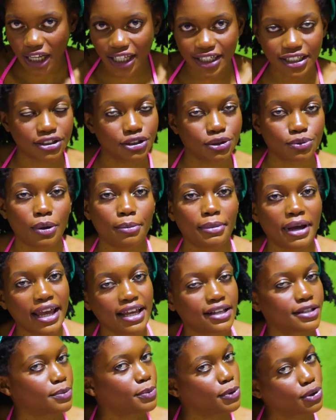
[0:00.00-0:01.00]
and this is what my
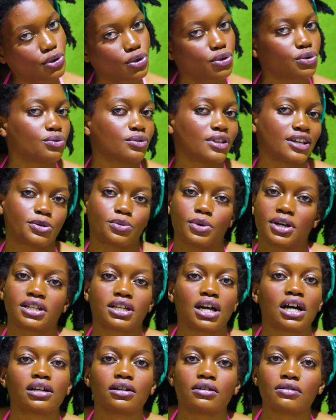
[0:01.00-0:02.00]
hair is supposed to do. That's why it
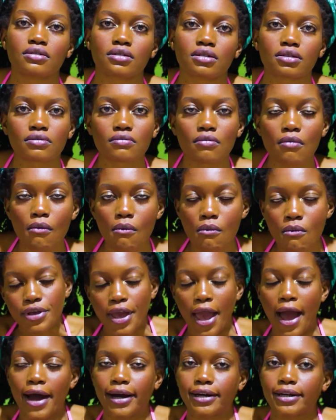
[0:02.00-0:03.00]
tangles.
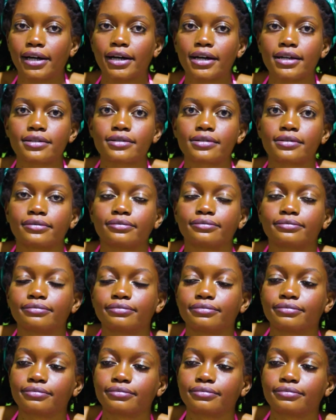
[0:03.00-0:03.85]
Yeah, guys.